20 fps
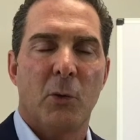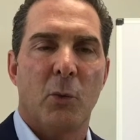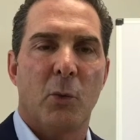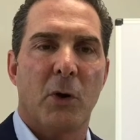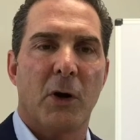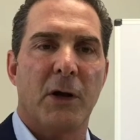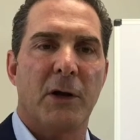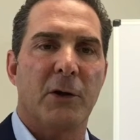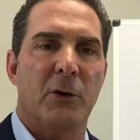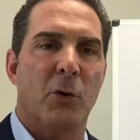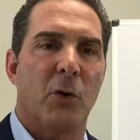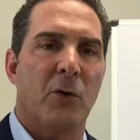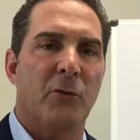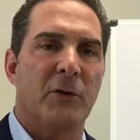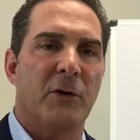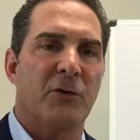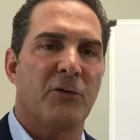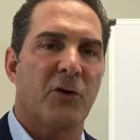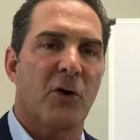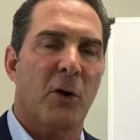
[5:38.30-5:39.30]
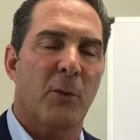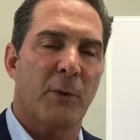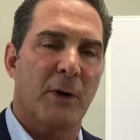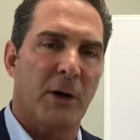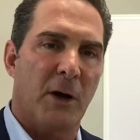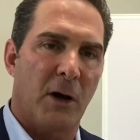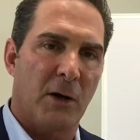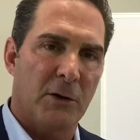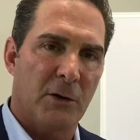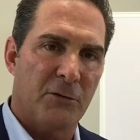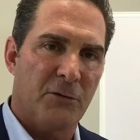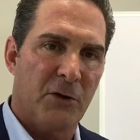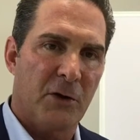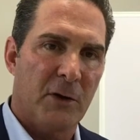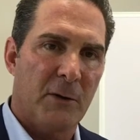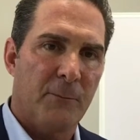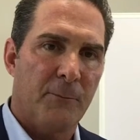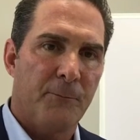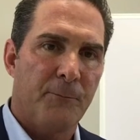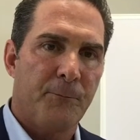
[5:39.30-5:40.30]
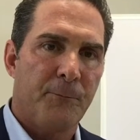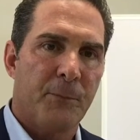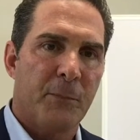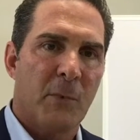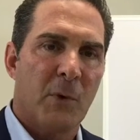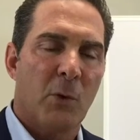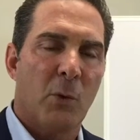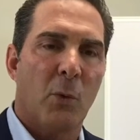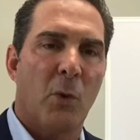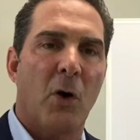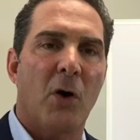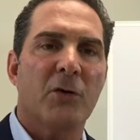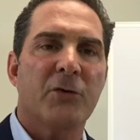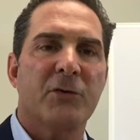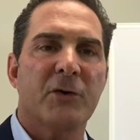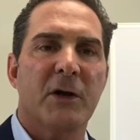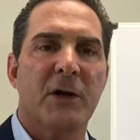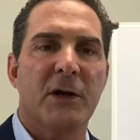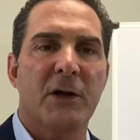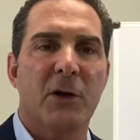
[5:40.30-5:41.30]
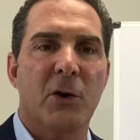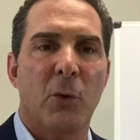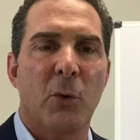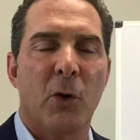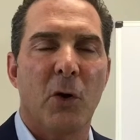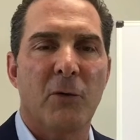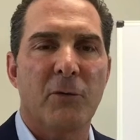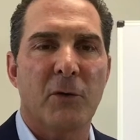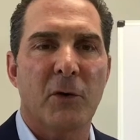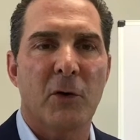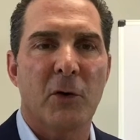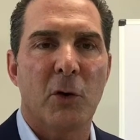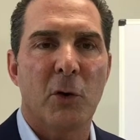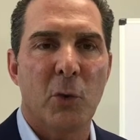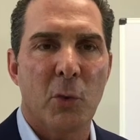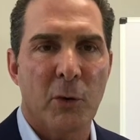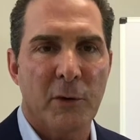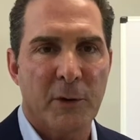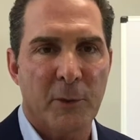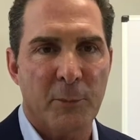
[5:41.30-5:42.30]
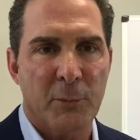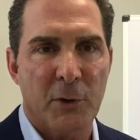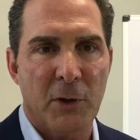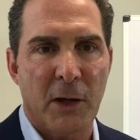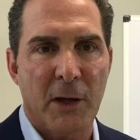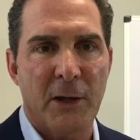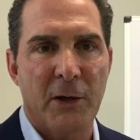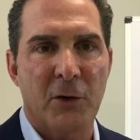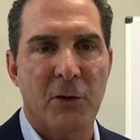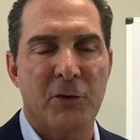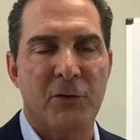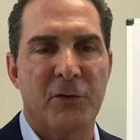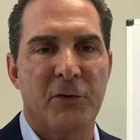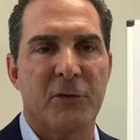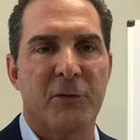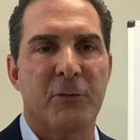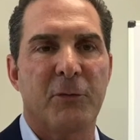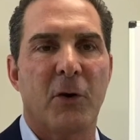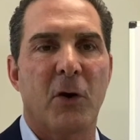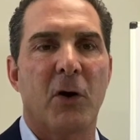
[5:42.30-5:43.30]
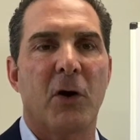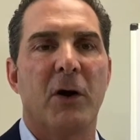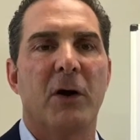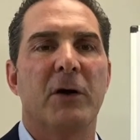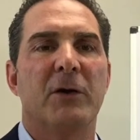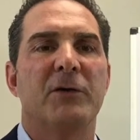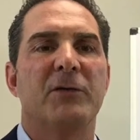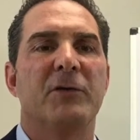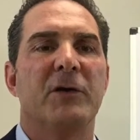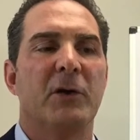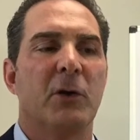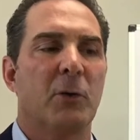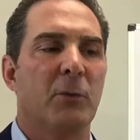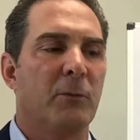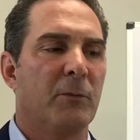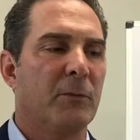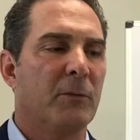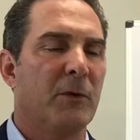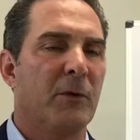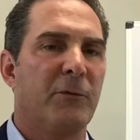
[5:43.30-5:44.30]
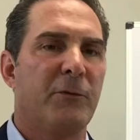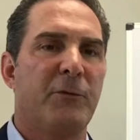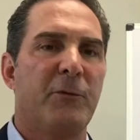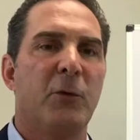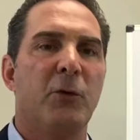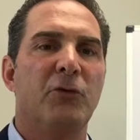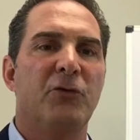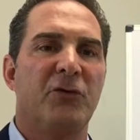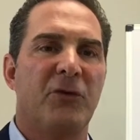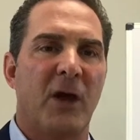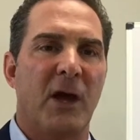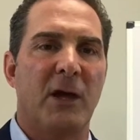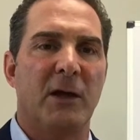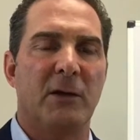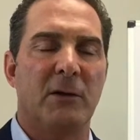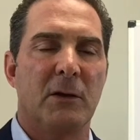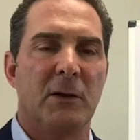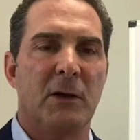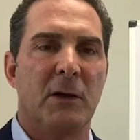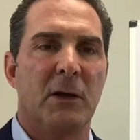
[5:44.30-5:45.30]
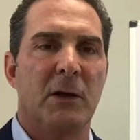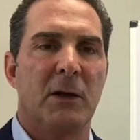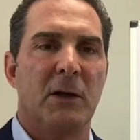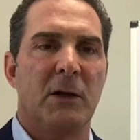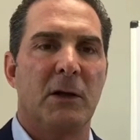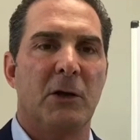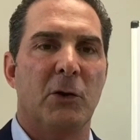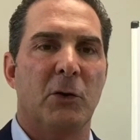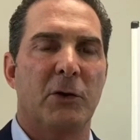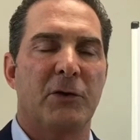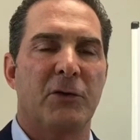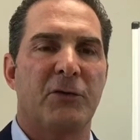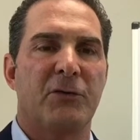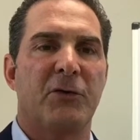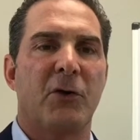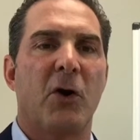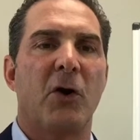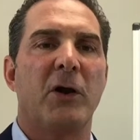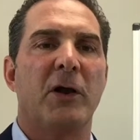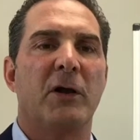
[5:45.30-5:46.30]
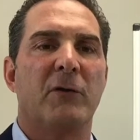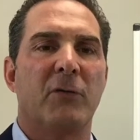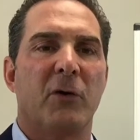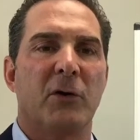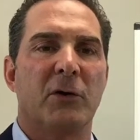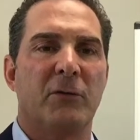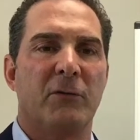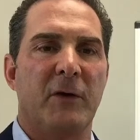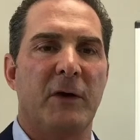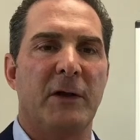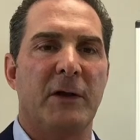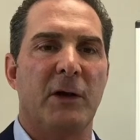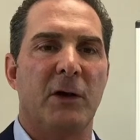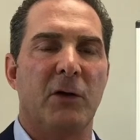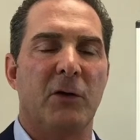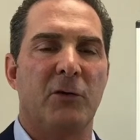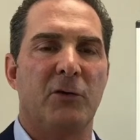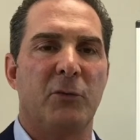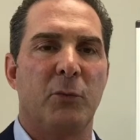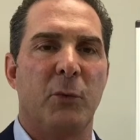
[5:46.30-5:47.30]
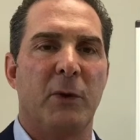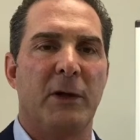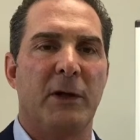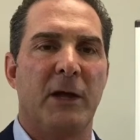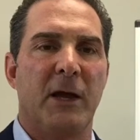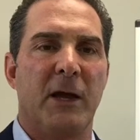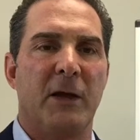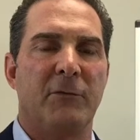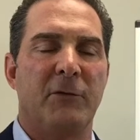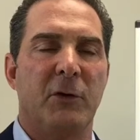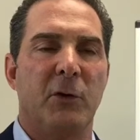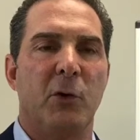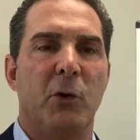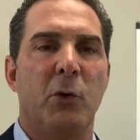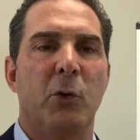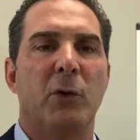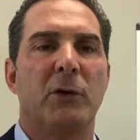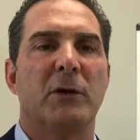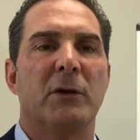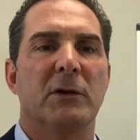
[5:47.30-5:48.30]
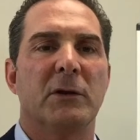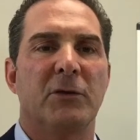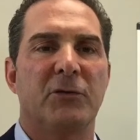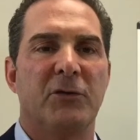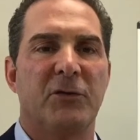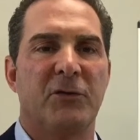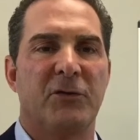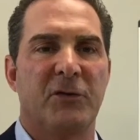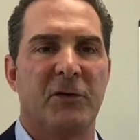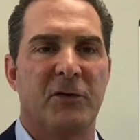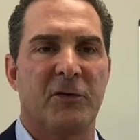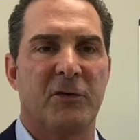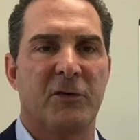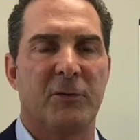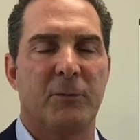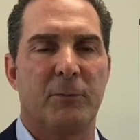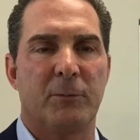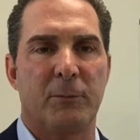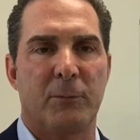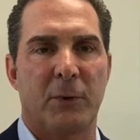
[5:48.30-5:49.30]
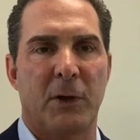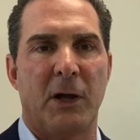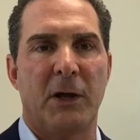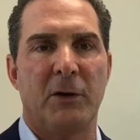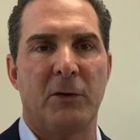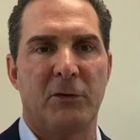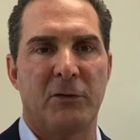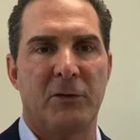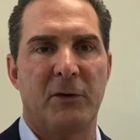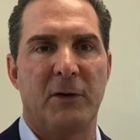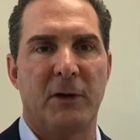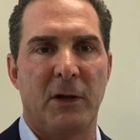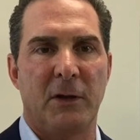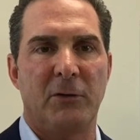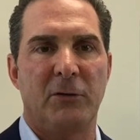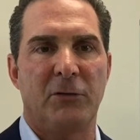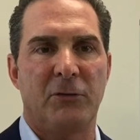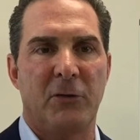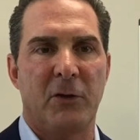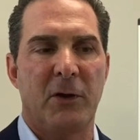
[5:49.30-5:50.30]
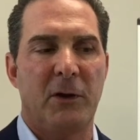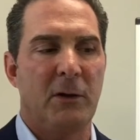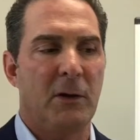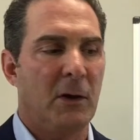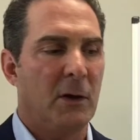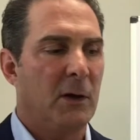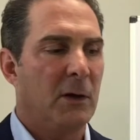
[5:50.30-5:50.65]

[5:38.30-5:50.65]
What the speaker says: We're going to go over the terminology. We're also going to go over who are the players as far as, the food chain. At the starting of all the videos, we gave you who are the logistics players in the industry,